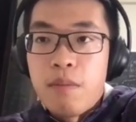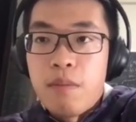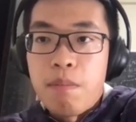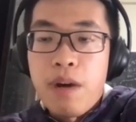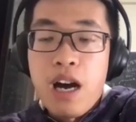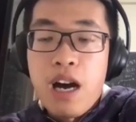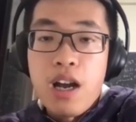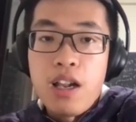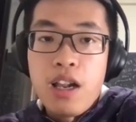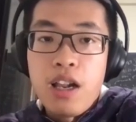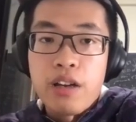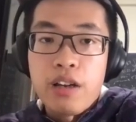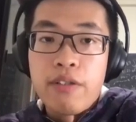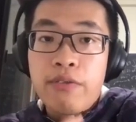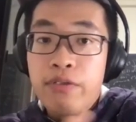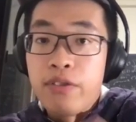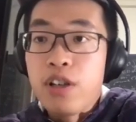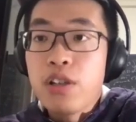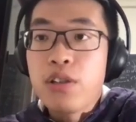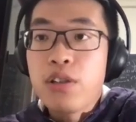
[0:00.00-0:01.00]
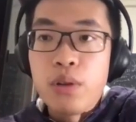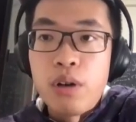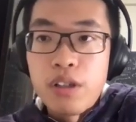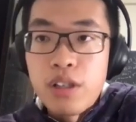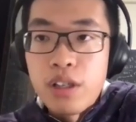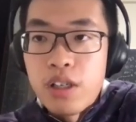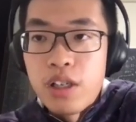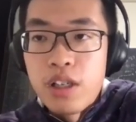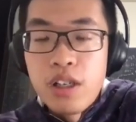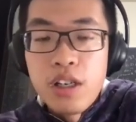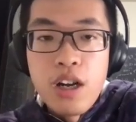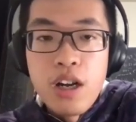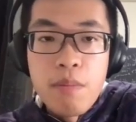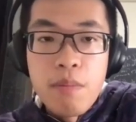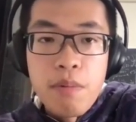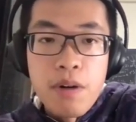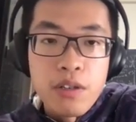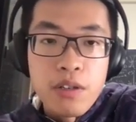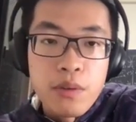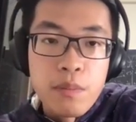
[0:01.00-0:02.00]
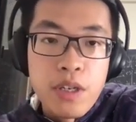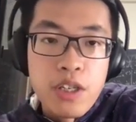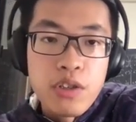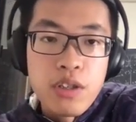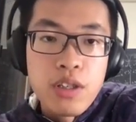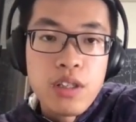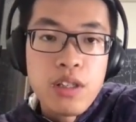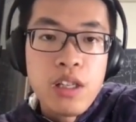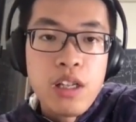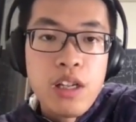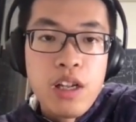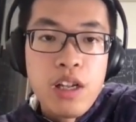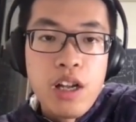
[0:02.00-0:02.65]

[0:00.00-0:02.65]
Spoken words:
by like a first order approximation.